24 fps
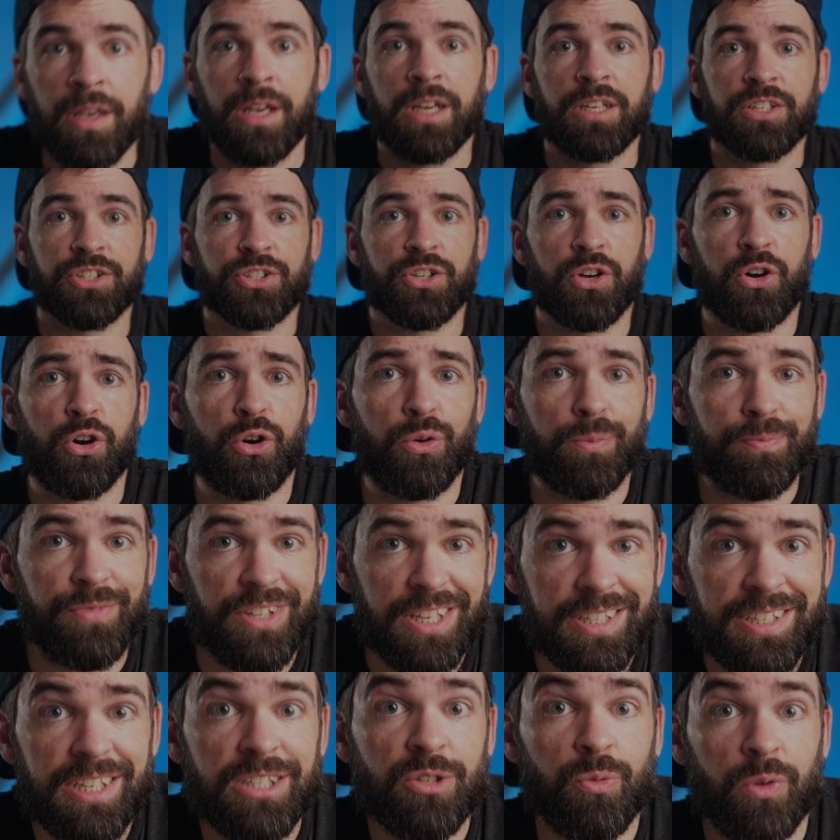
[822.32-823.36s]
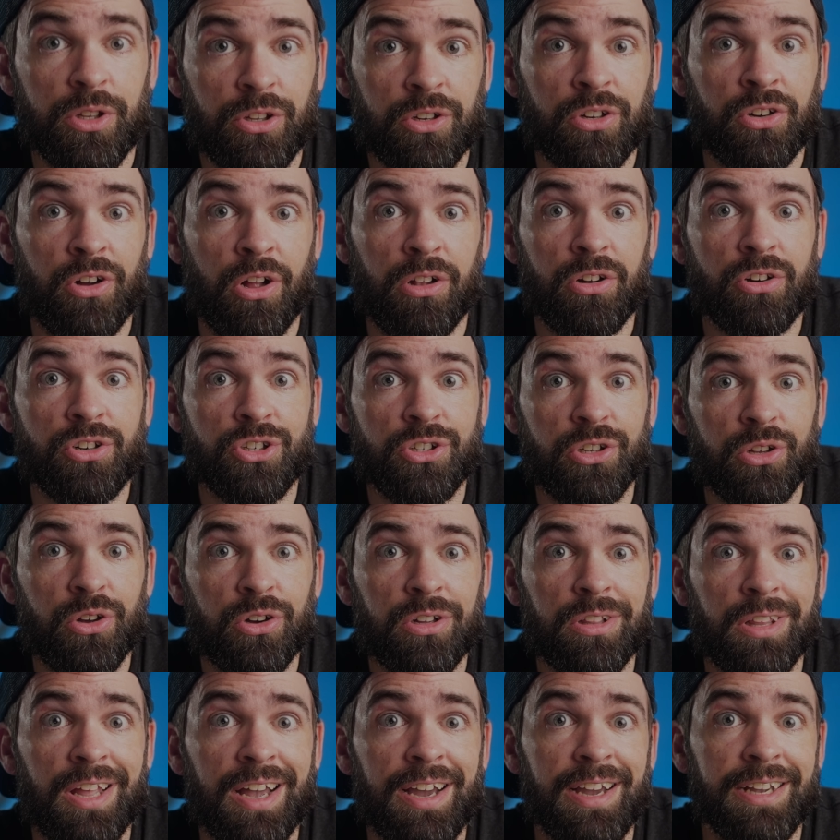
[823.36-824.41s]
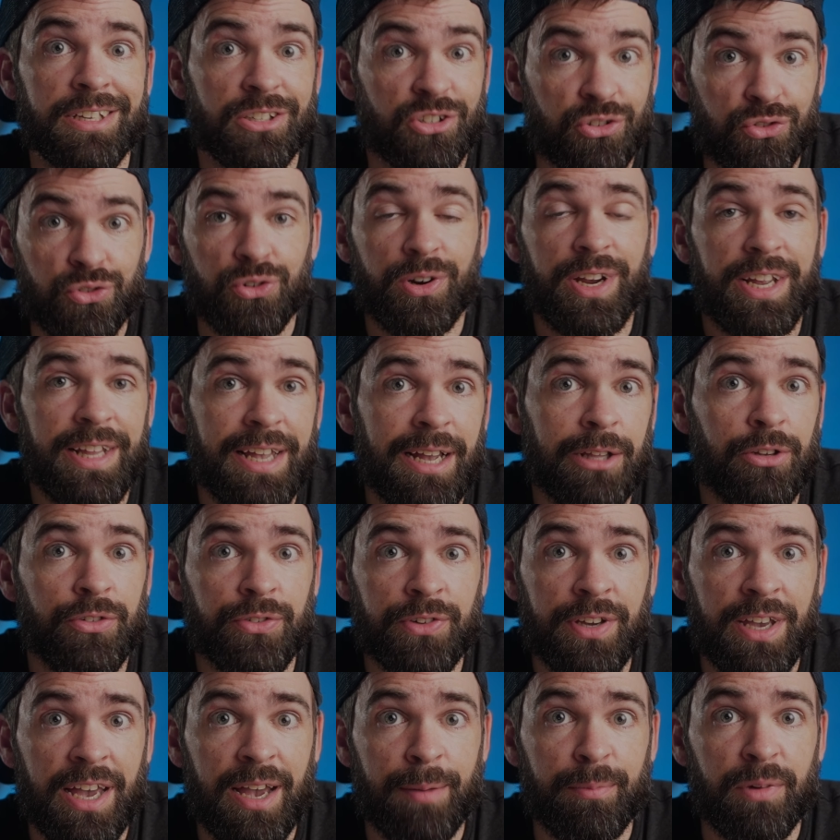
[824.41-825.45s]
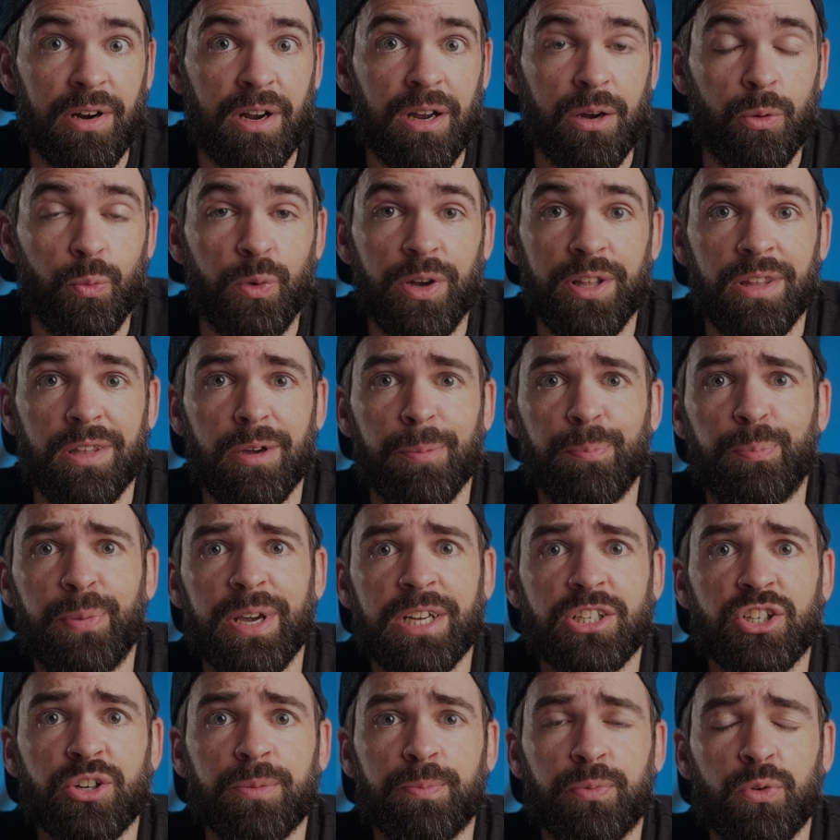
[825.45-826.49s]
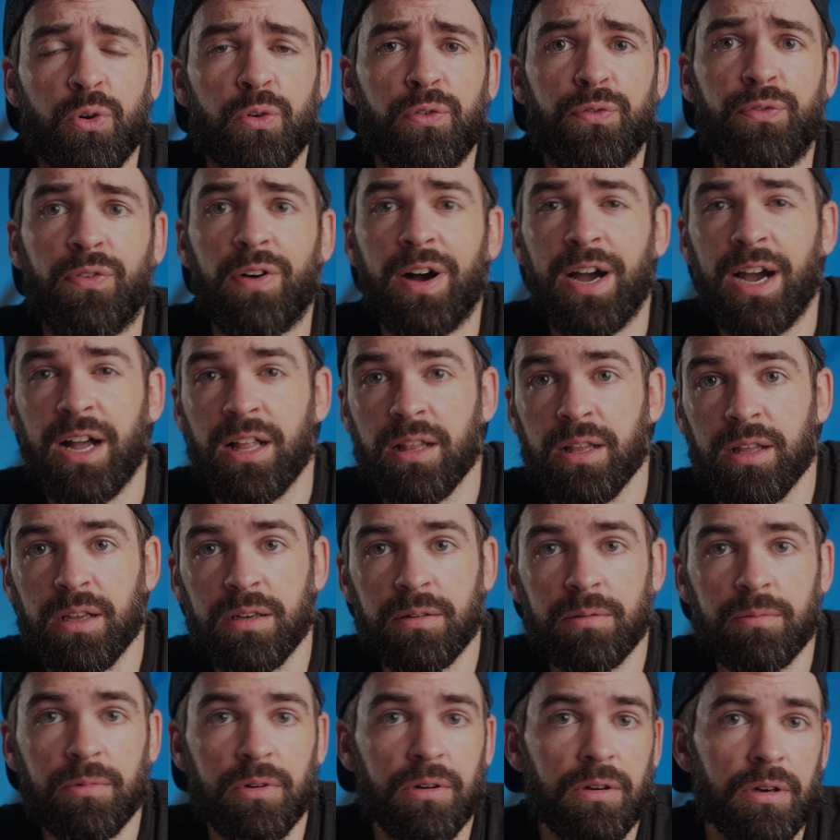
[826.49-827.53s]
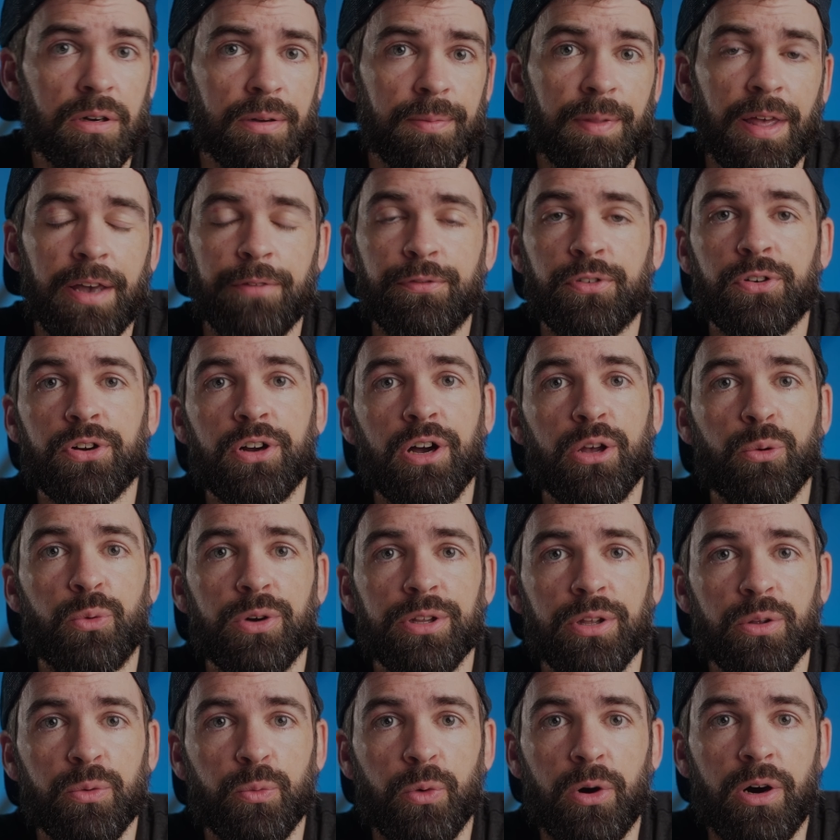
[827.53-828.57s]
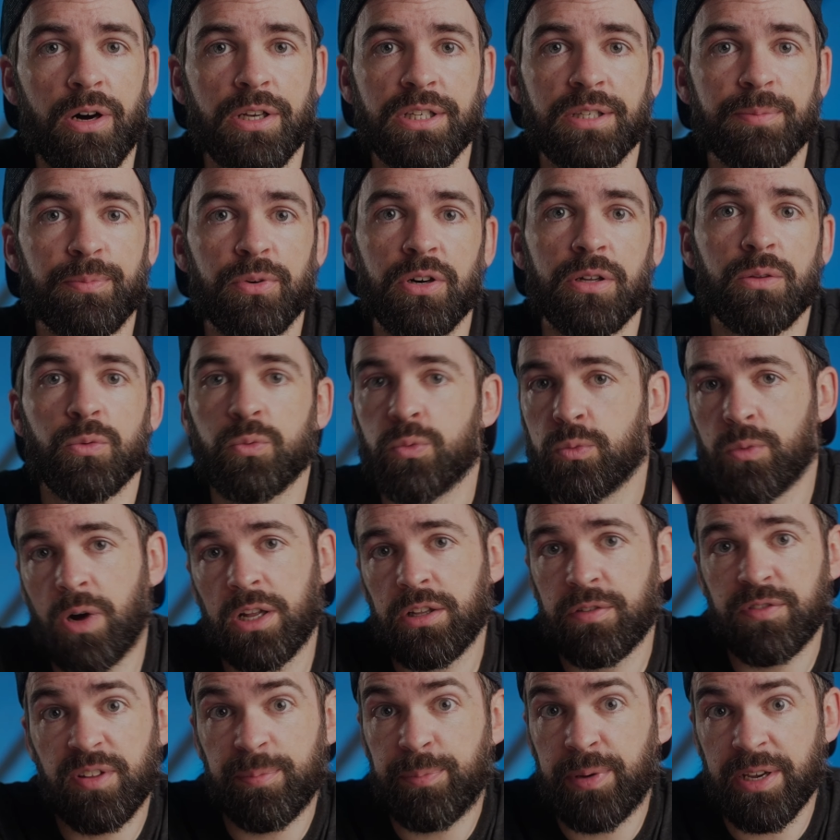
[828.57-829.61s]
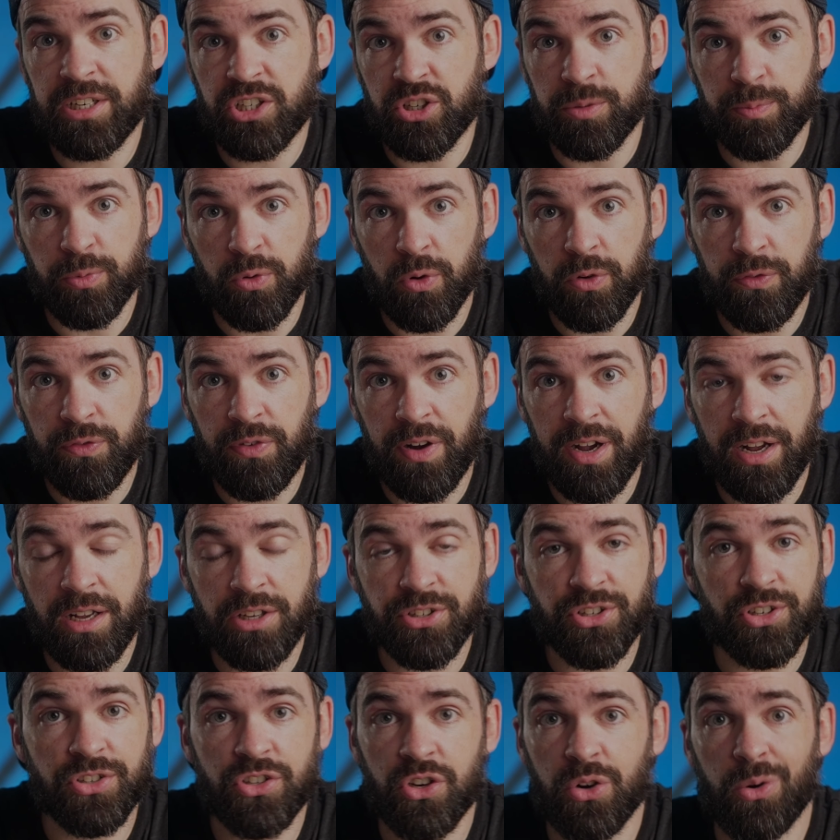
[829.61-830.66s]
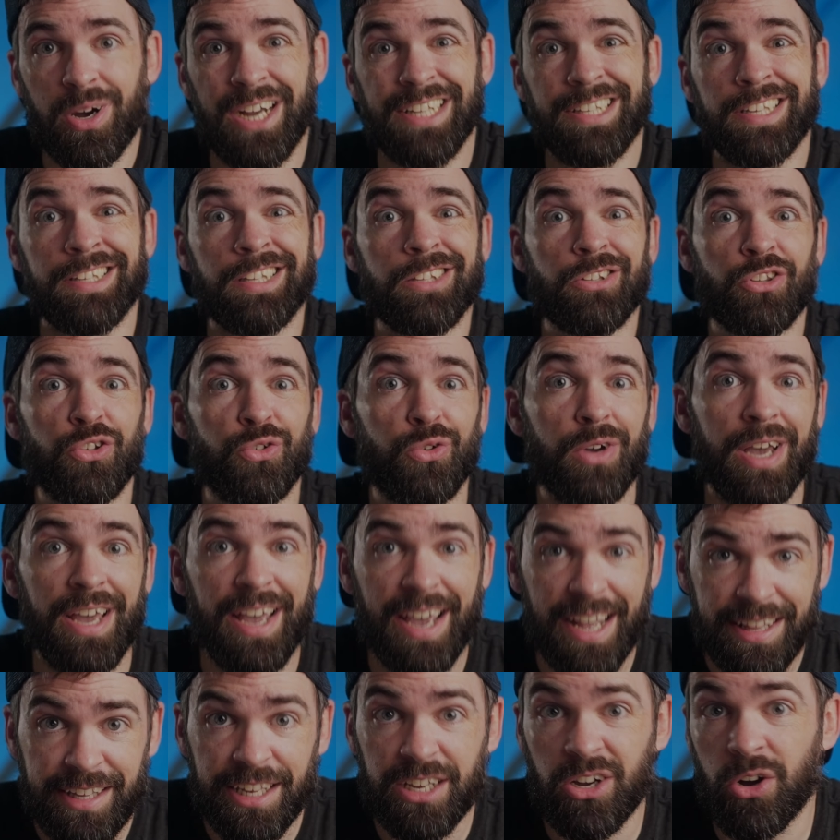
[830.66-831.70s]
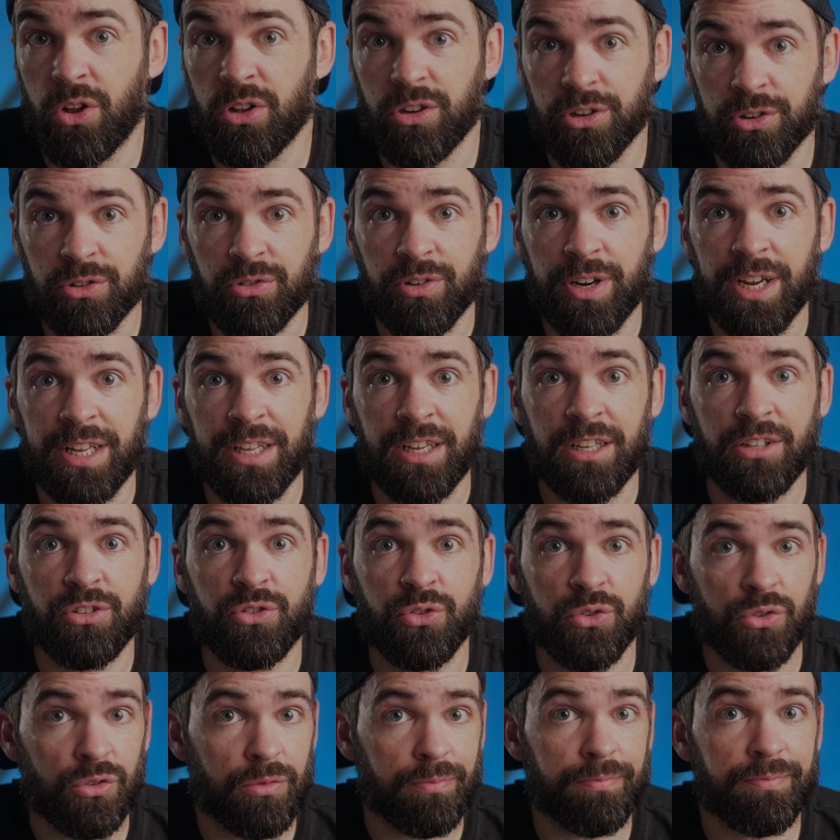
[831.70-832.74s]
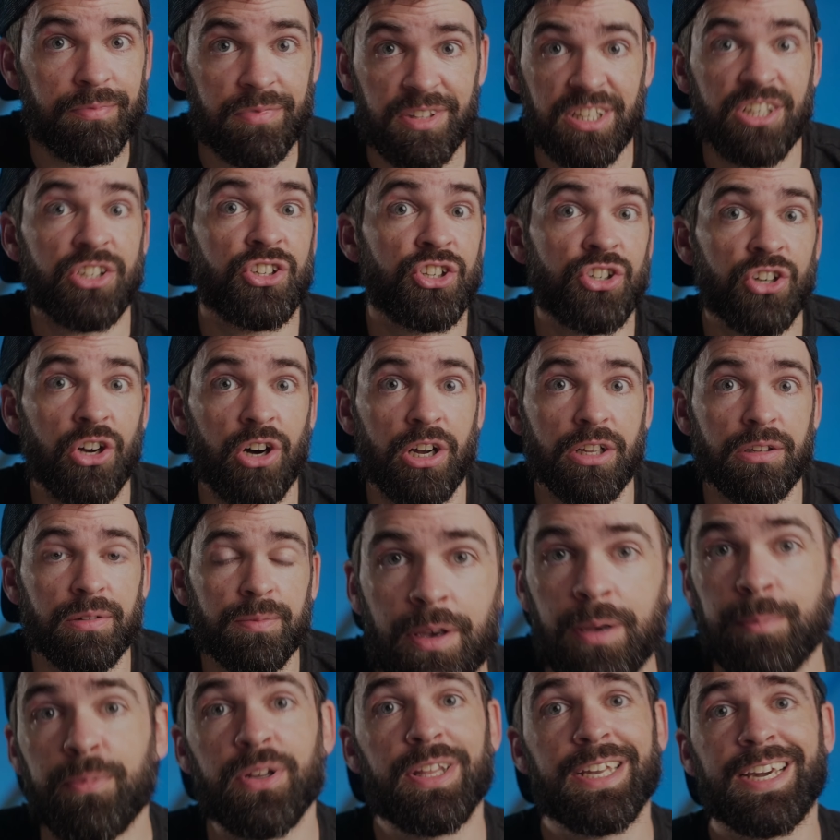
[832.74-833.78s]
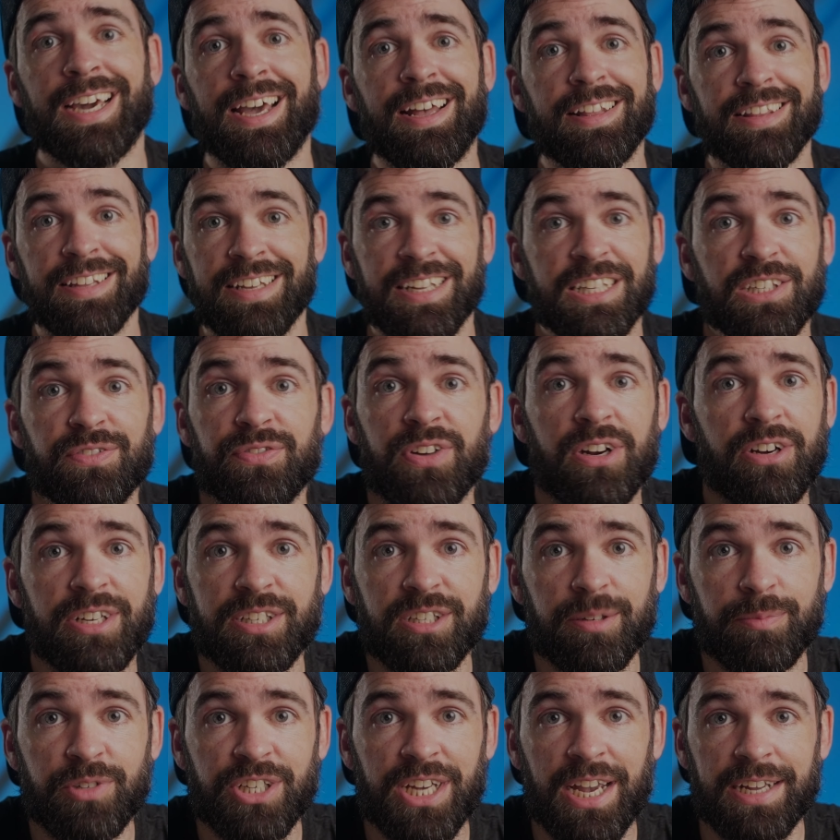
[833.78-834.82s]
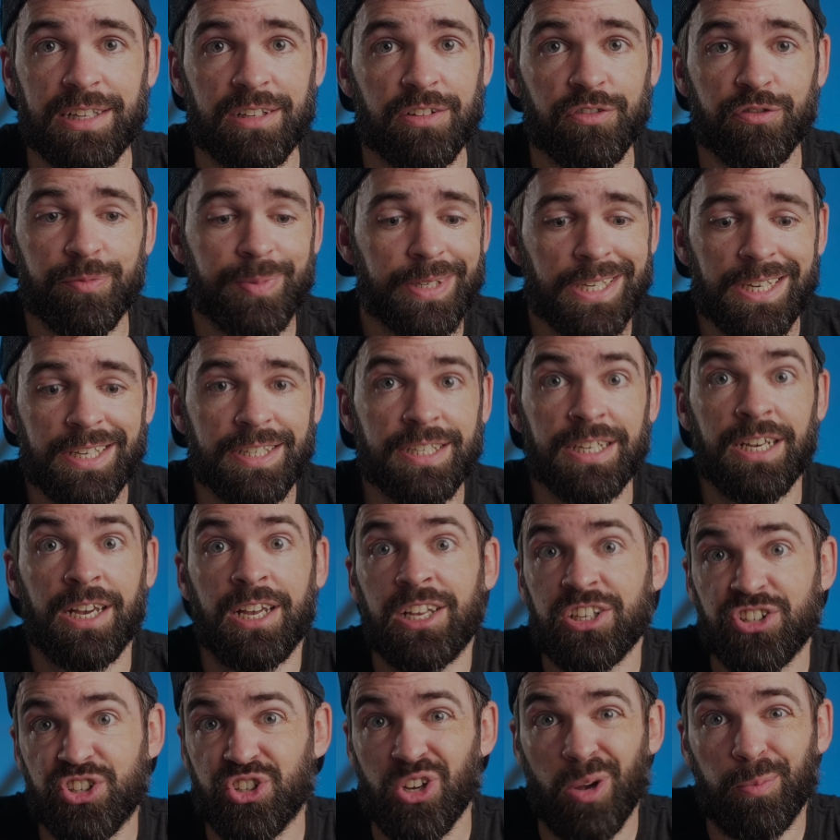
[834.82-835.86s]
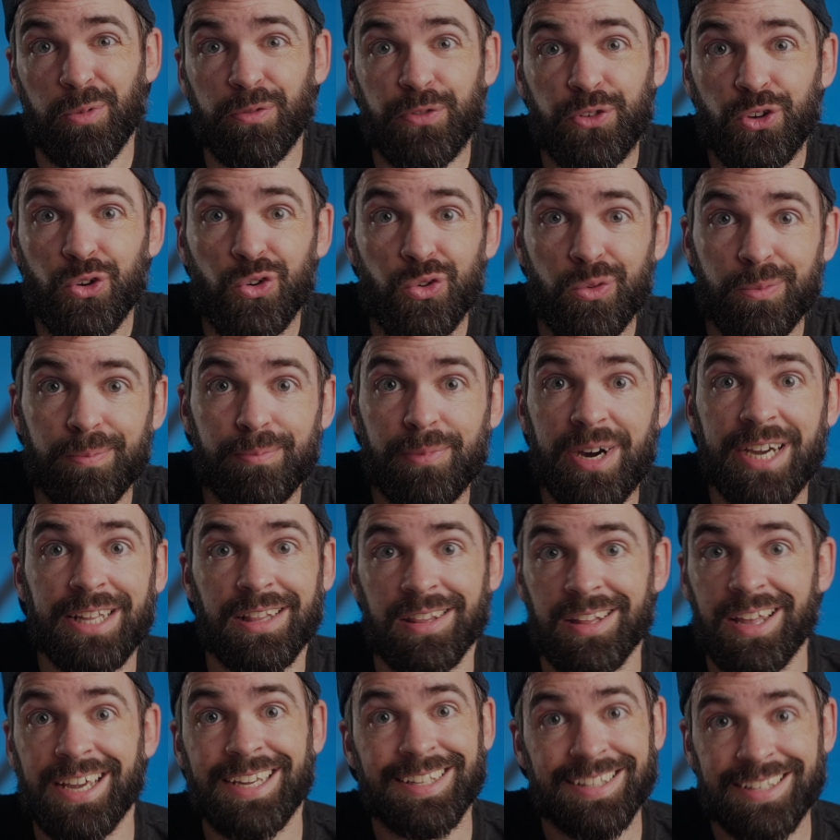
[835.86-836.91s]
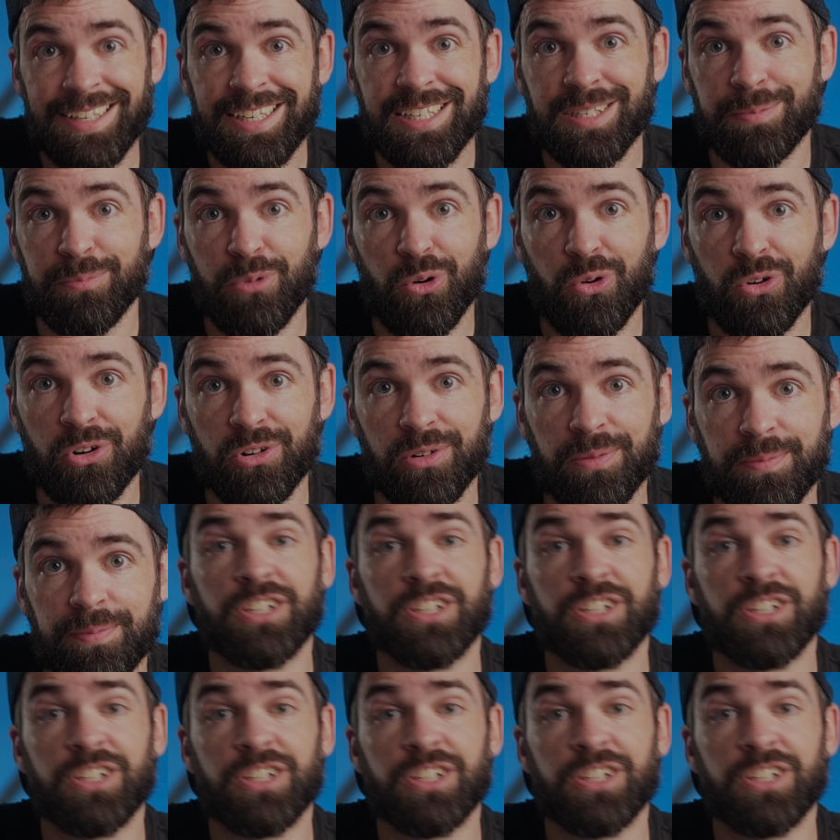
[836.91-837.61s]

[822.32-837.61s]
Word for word: So this is what the colors look like straight out of camera with a picture profile oh, I forgot what it was, but one of the picture profiles, so I didn't do any color grading to this shot. But again, it's very subjective because some of you might like this more.